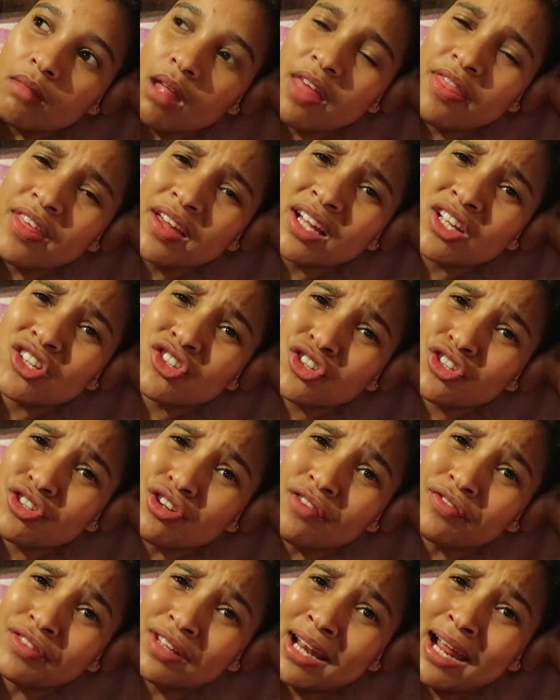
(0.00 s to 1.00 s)
I think it's just
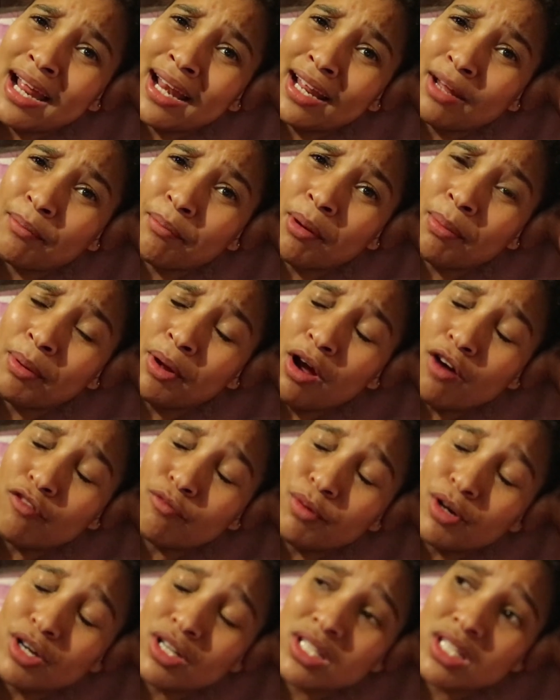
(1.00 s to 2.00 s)
off the night, like probably
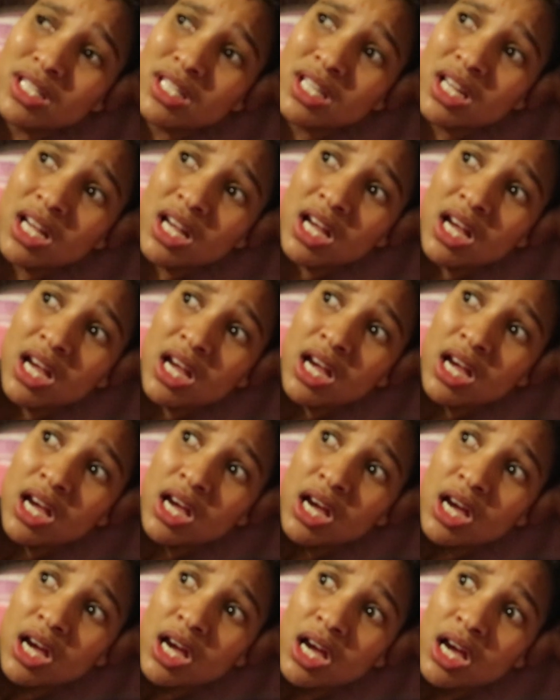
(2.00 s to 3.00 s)
5:30,
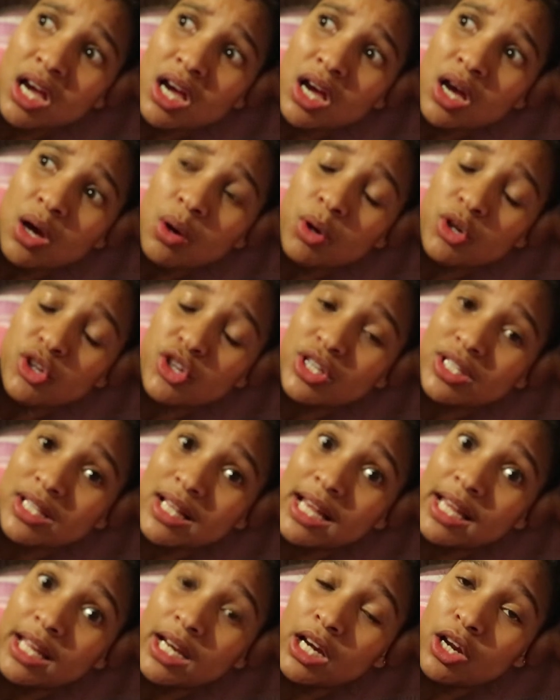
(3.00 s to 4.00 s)
which is
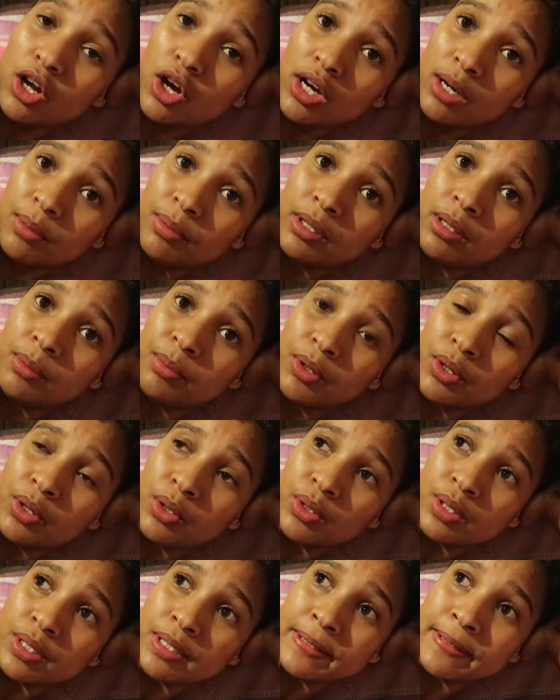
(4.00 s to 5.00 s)
like really horrible
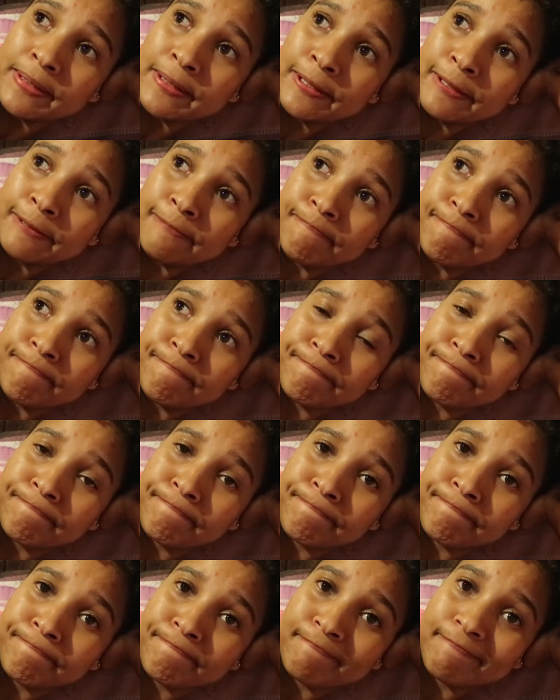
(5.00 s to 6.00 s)
because
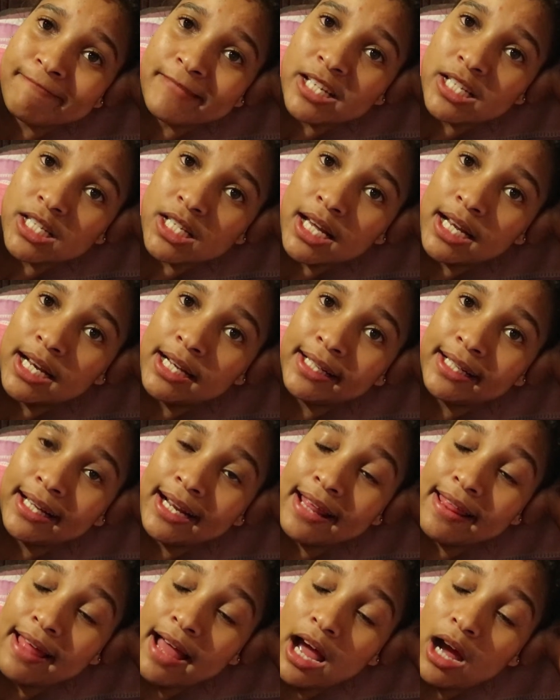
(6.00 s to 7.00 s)
it's gonna take
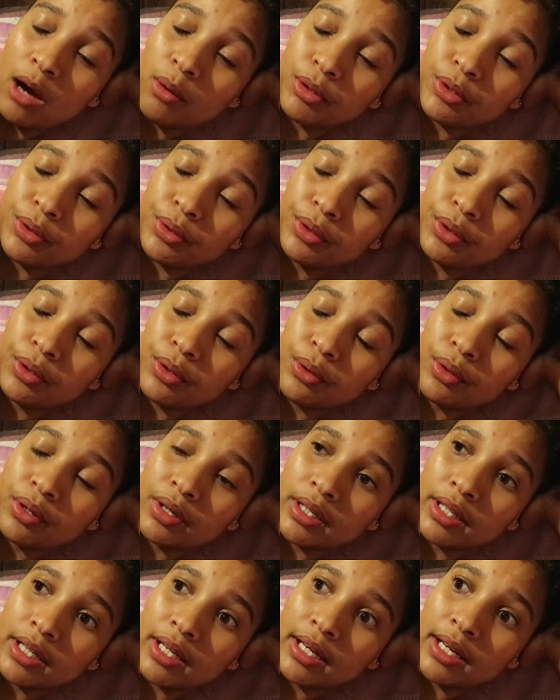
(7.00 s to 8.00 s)
another hour to cook
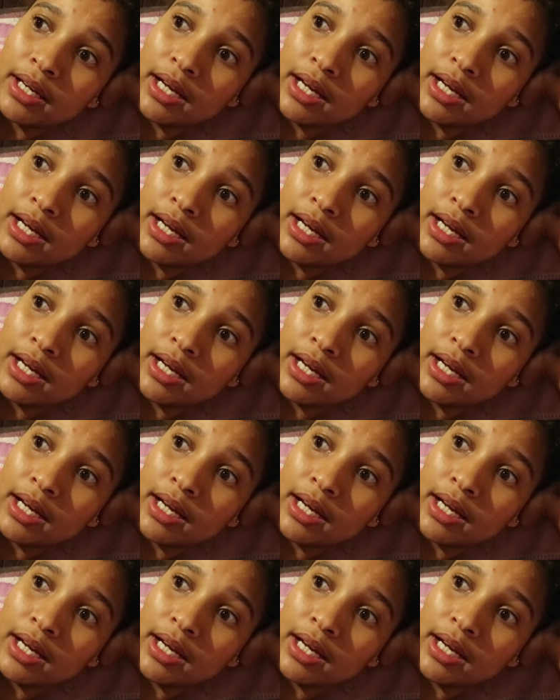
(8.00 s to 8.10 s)
and get